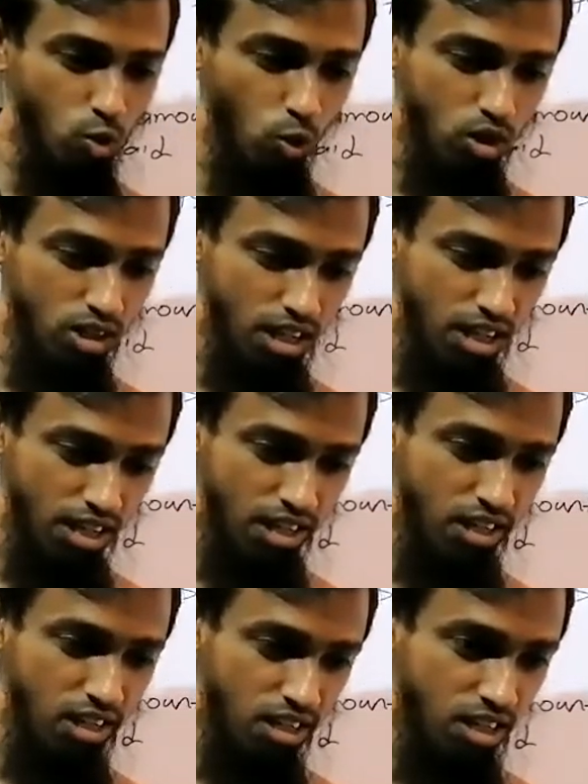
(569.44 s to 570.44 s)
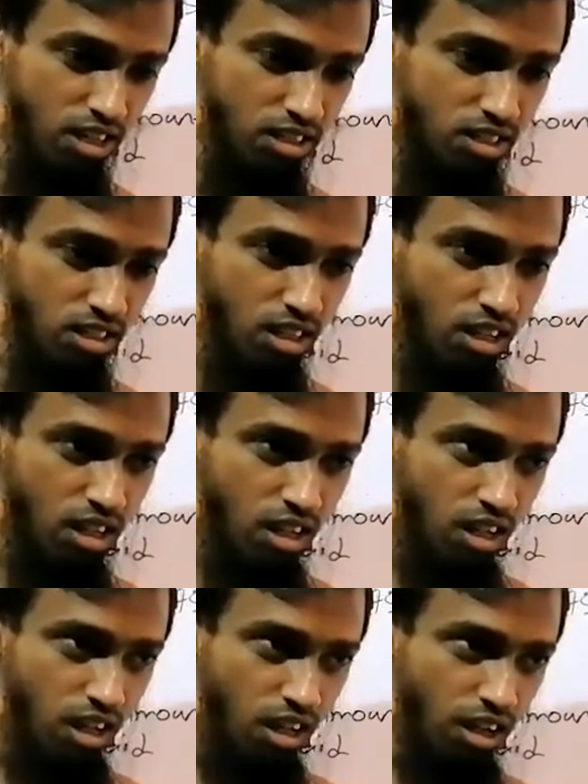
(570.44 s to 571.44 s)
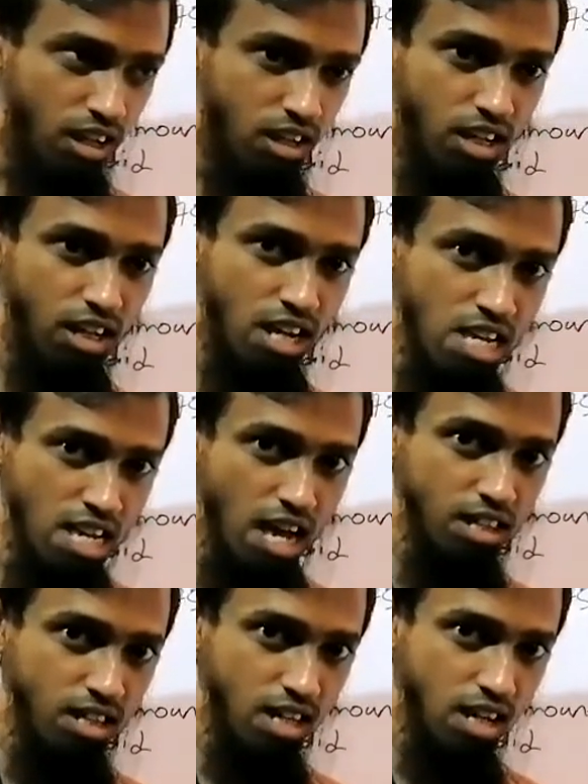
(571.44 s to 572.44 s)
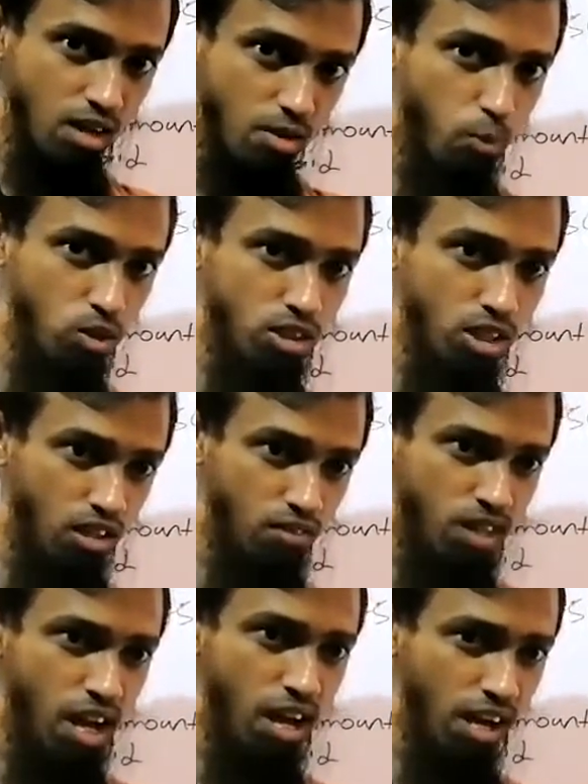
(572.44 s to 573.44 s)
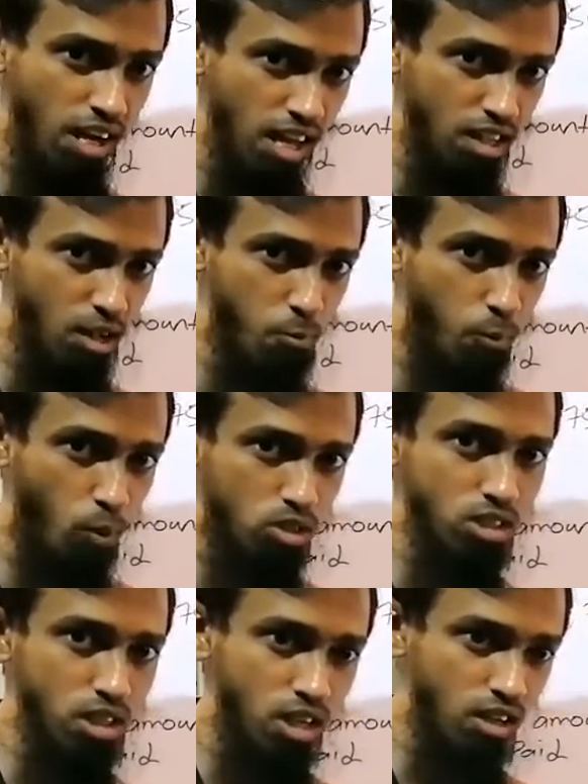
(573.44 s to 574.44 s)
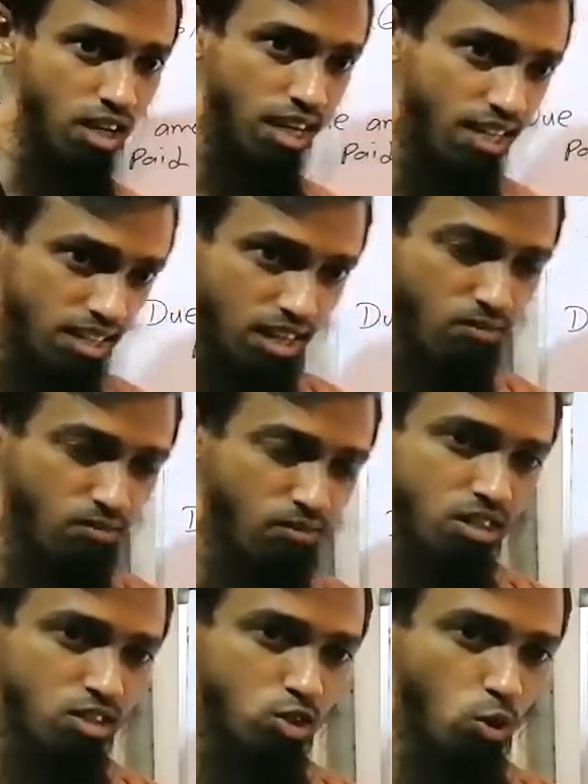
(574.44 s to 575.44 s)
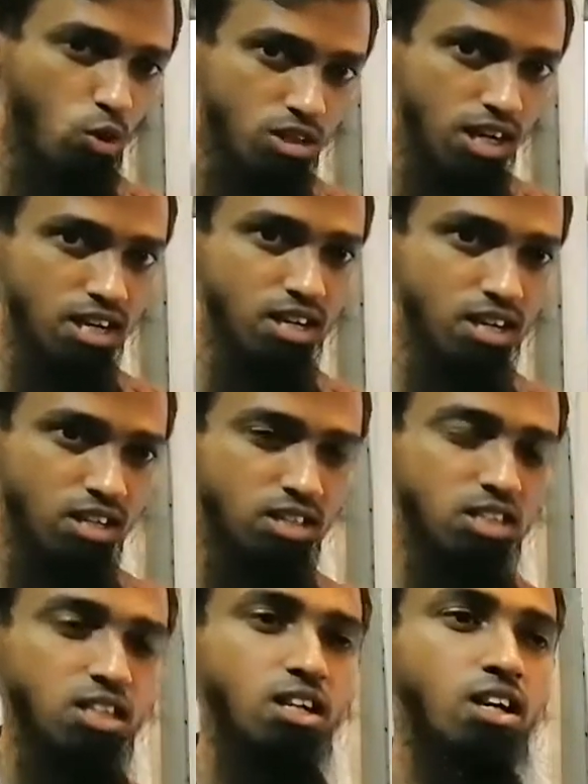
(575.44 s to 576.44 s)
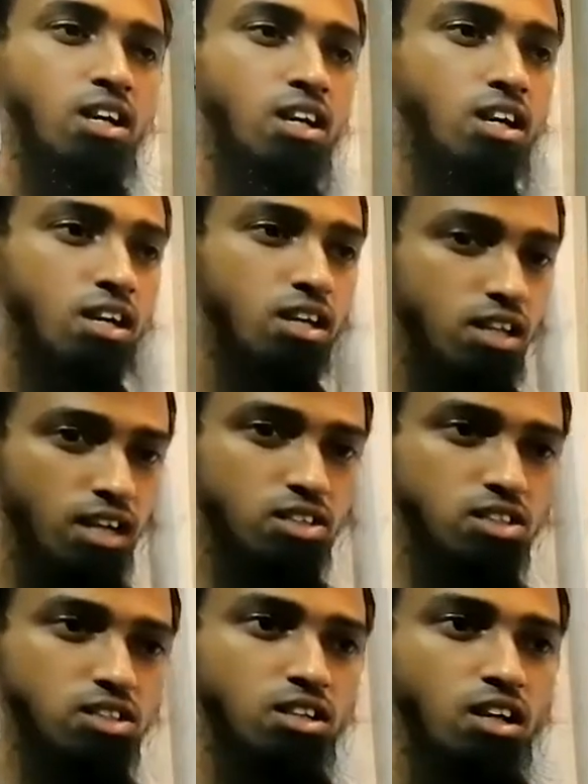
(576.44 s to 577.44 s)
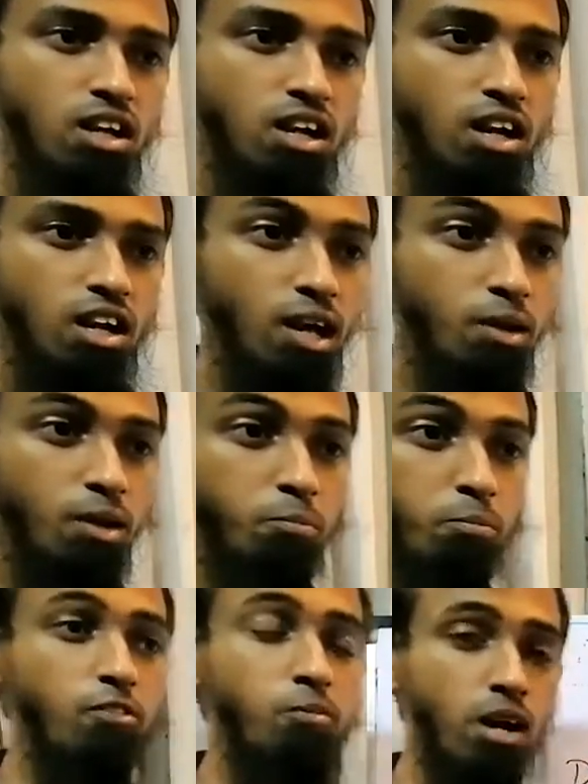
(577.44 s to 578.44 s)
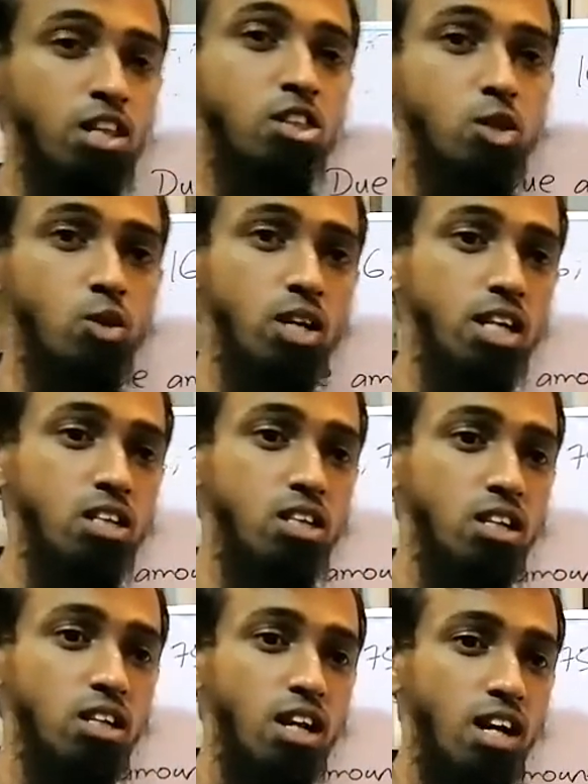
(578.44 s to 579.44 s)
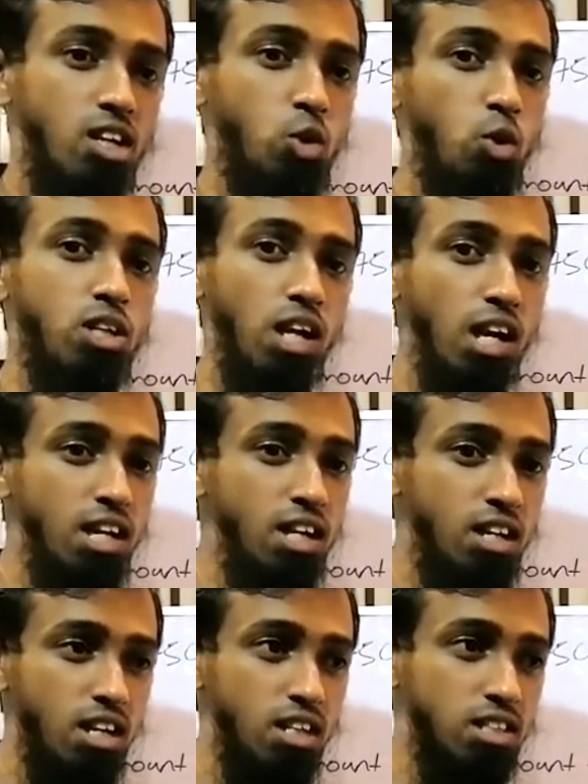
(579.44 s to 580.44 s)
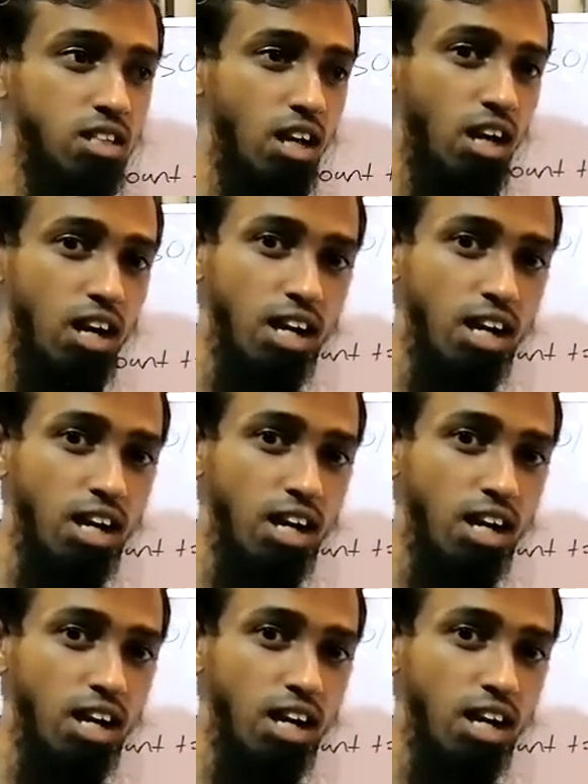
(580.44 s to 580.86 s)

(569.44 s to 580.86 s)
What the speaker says: total interest and any other portion? If there are any other portion connected with total interest? Yes, number of month unit, total interest are